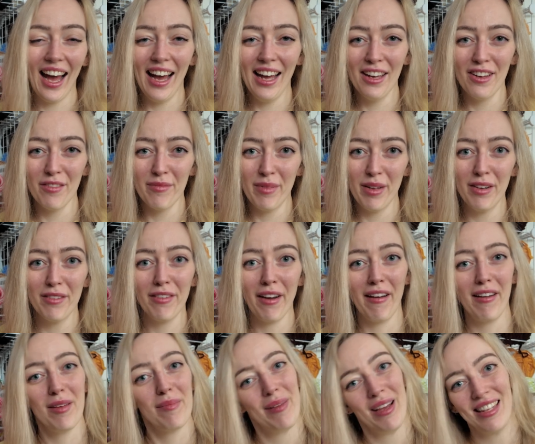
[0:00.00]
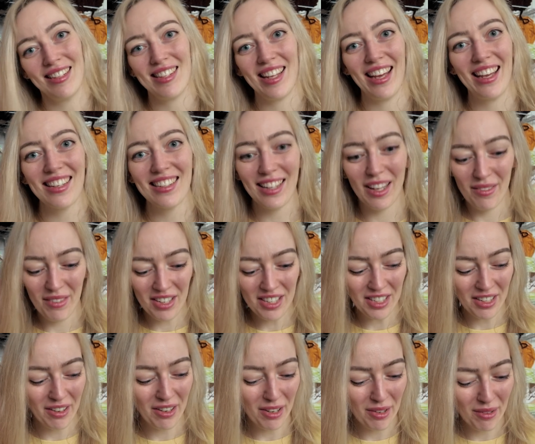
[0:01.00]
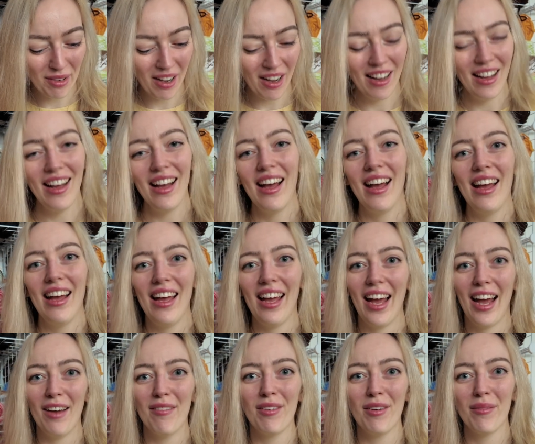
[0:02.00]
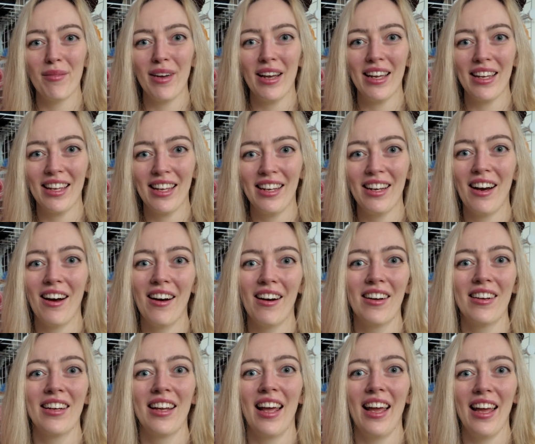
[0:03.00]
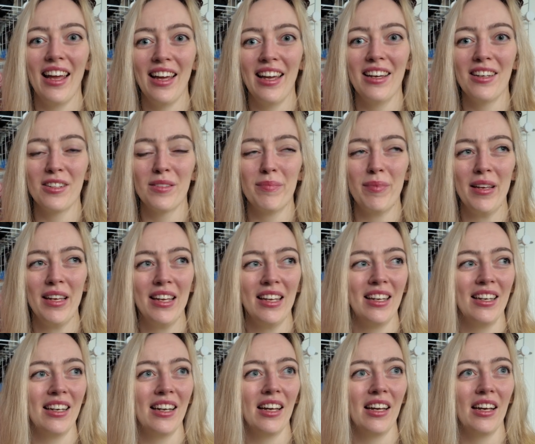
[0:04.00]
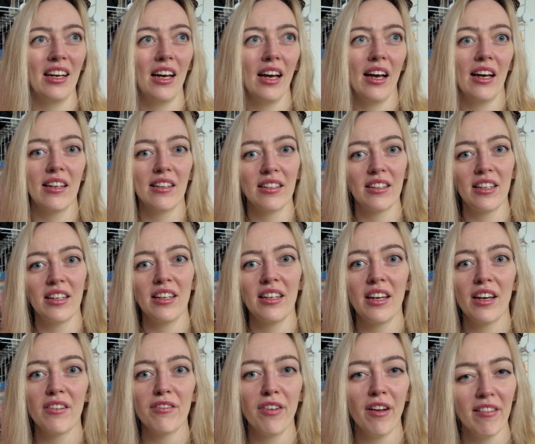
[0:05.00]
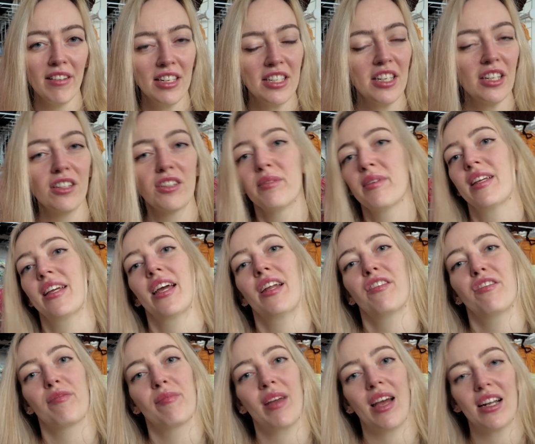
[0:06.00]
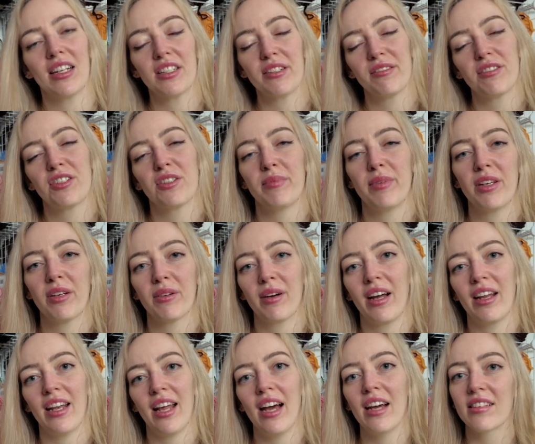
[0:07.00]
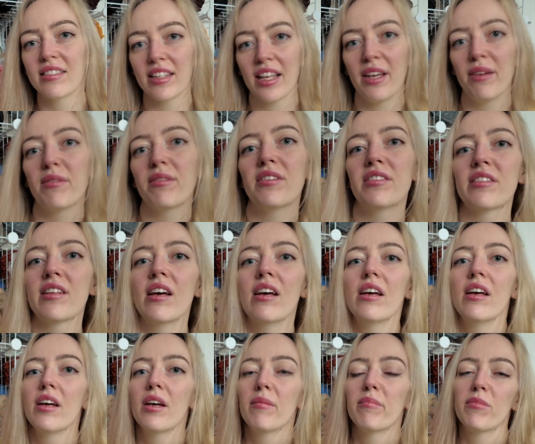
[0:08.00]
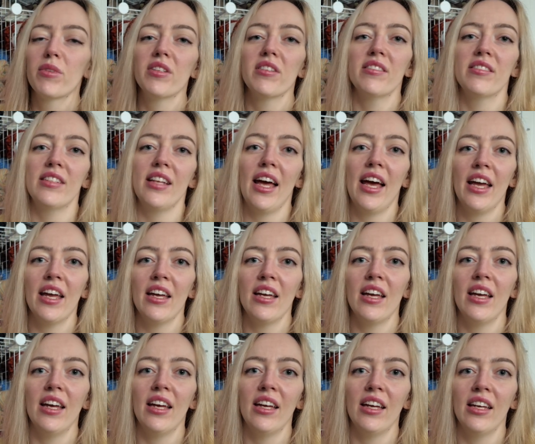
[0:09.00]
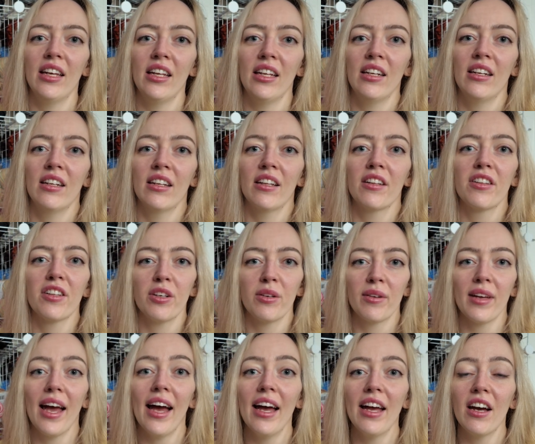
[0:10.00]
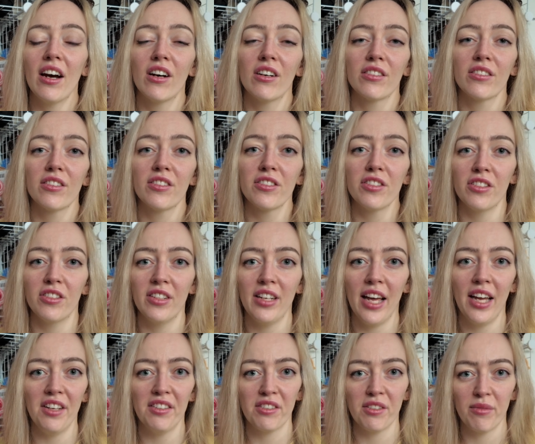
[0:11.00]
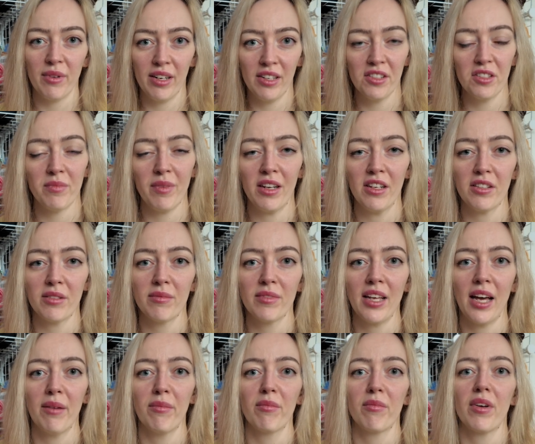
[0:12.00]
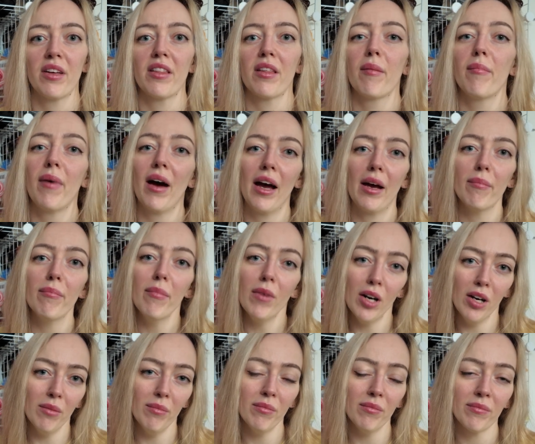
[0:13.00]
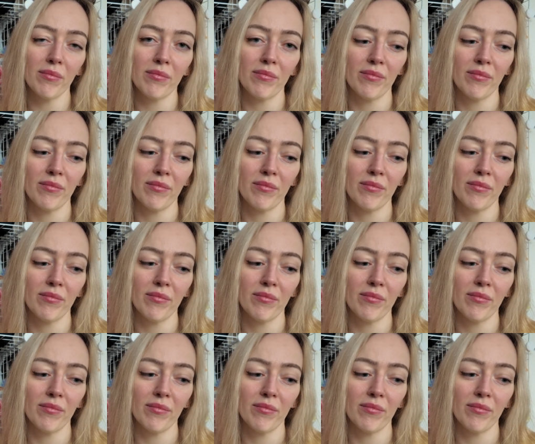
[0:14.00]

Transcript: I have been very busy. So let me show you what I've been working on. It has been a very chilled weekend for me actually, which has been quite nice. It was Mother's Day in the UK on Sunday, so I went and spent some time with my mum.